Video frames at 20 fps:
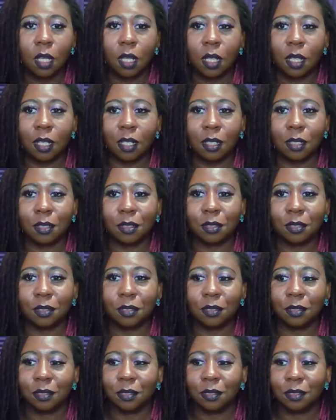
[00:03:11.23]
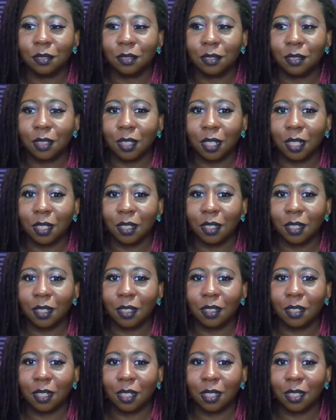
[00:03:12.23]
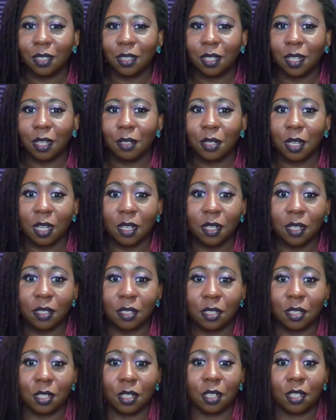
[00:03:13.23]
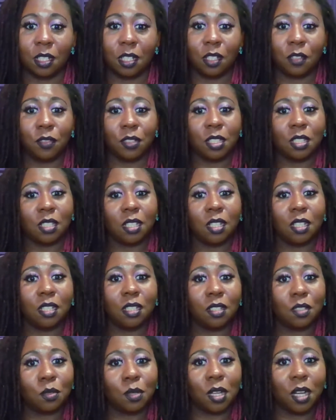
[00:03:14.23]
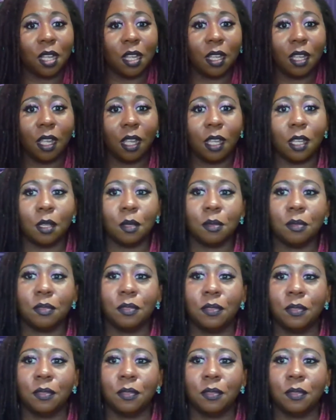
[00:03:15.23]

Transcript: um, yeah, I'm not necessarily even seen as what I am.